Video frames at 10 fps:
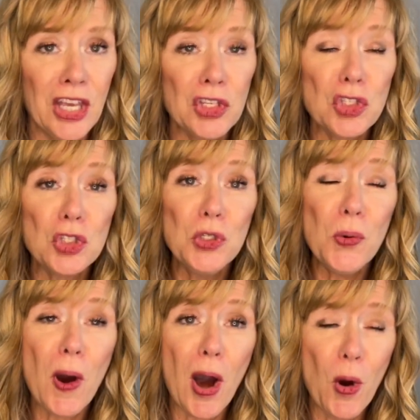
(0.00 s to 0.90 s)
Do
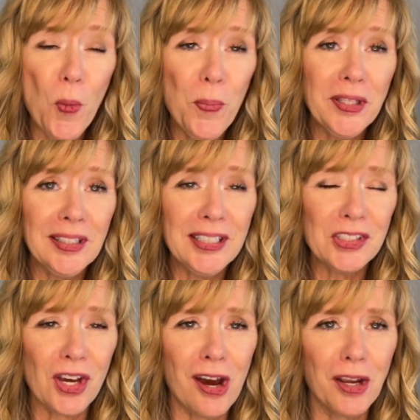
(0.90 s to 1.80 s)
you openly
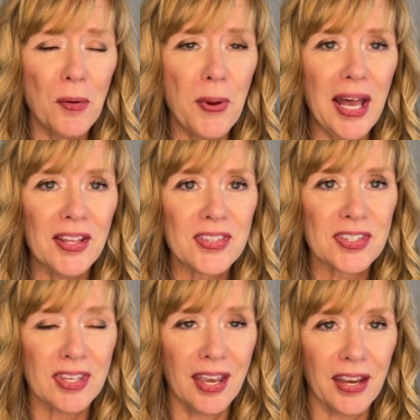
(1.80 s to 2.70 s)
talk about
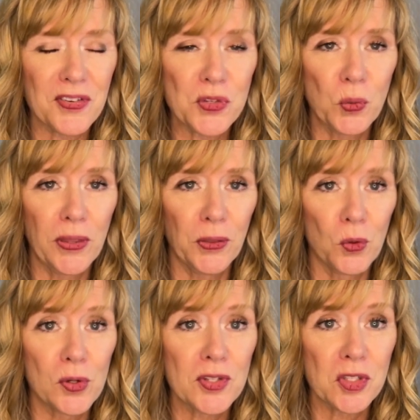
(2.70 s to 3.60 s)
sex with
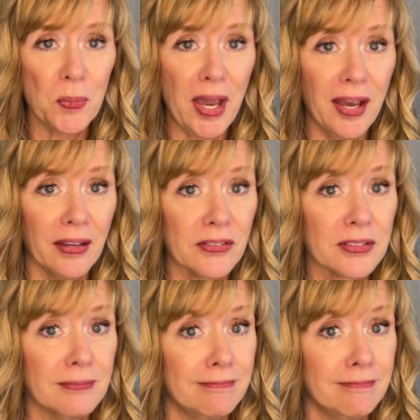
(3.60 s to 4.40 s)
your spouse?